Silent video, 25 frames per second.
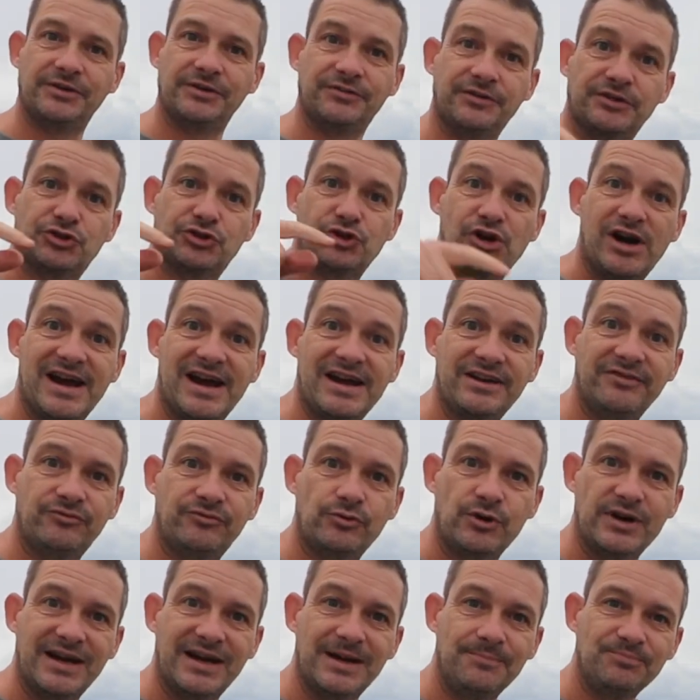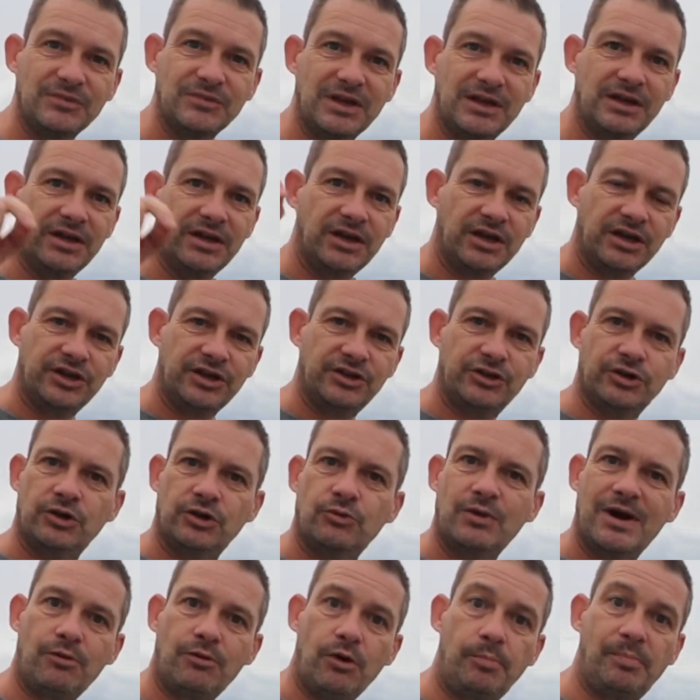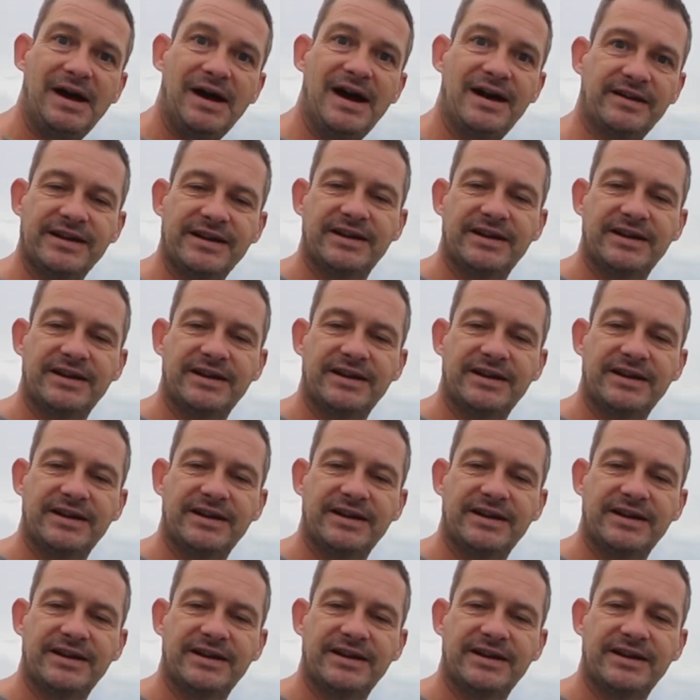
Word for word: on the driveway. You know where we parked